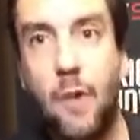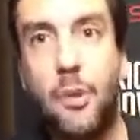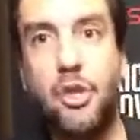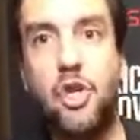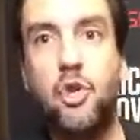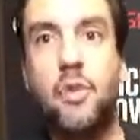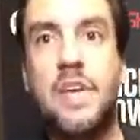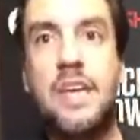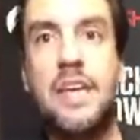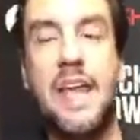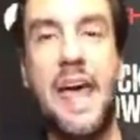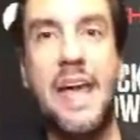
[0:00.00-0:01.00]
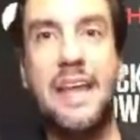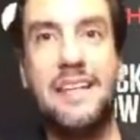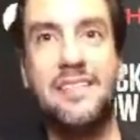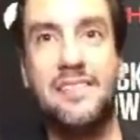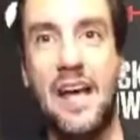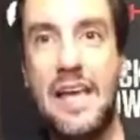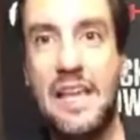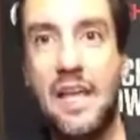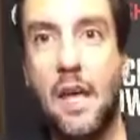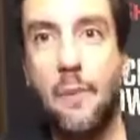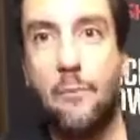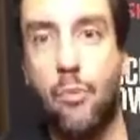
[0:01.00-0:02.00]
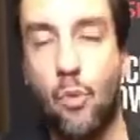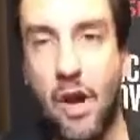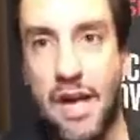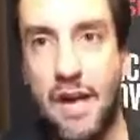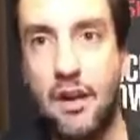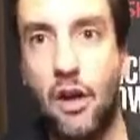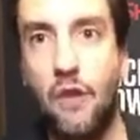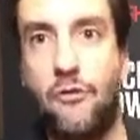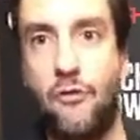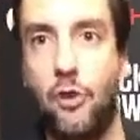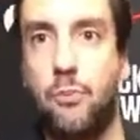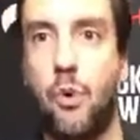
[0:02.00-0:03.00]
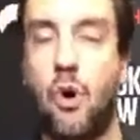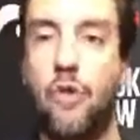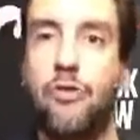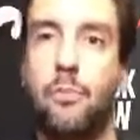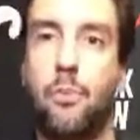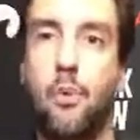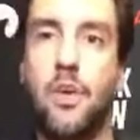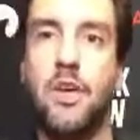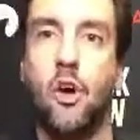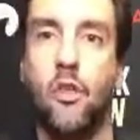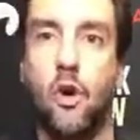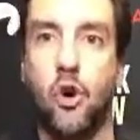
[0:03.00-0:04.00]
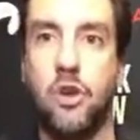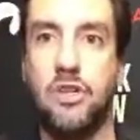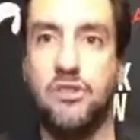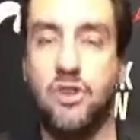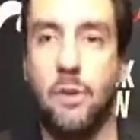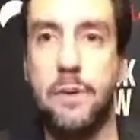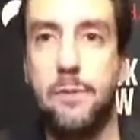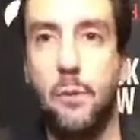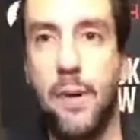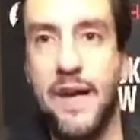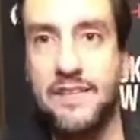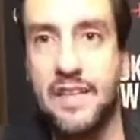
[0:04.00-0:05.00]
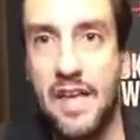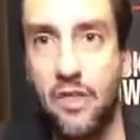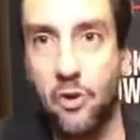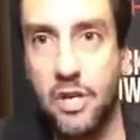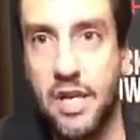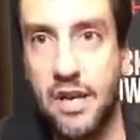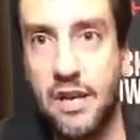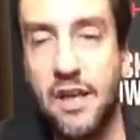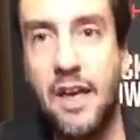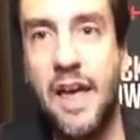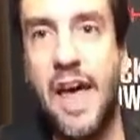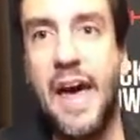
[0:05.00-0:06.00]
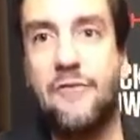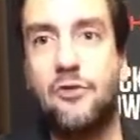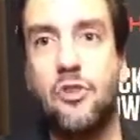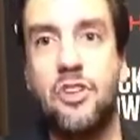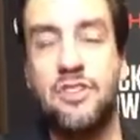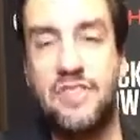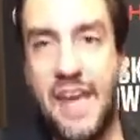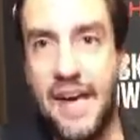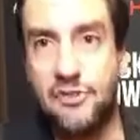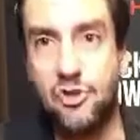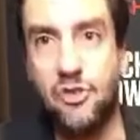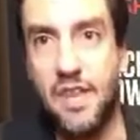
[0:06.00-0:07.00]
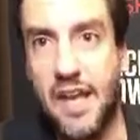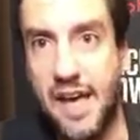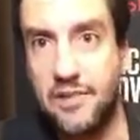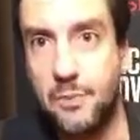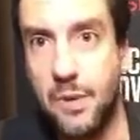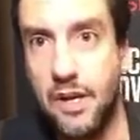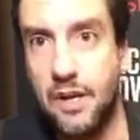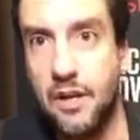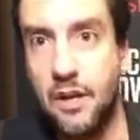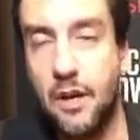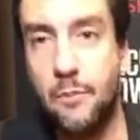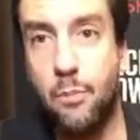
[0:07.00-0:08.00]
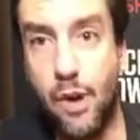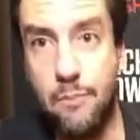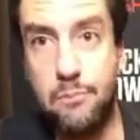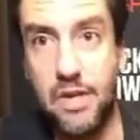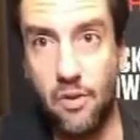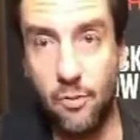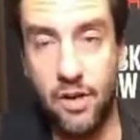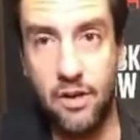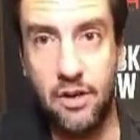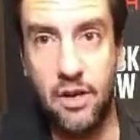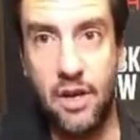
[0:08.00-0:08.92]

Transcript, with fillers: but you need an exciting brand of football to bring all the Arkansas people back together again after the disaster that has been Bret Bielema.